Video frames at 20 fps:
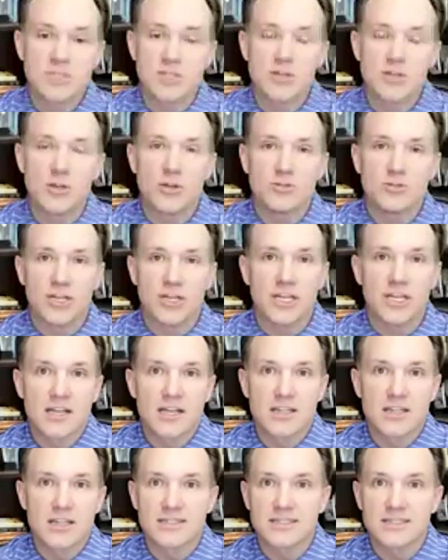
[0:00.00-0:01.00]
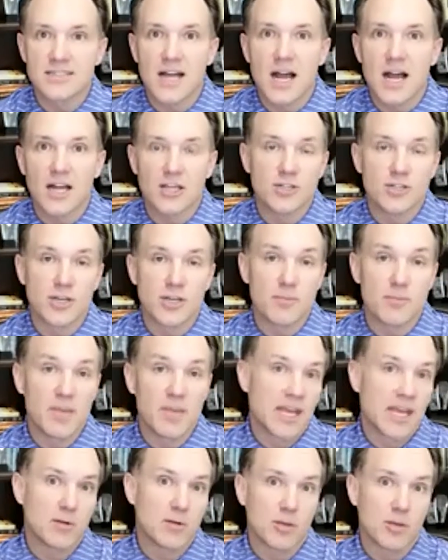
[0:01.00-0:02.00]
look at the stock, you look at being able
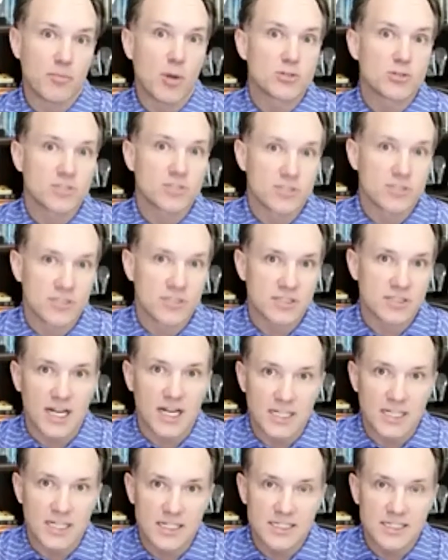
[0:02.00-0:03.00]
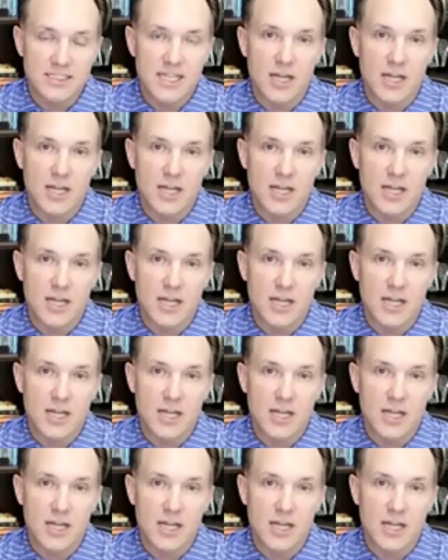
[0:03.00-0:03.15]
to purchase the stock at a discount.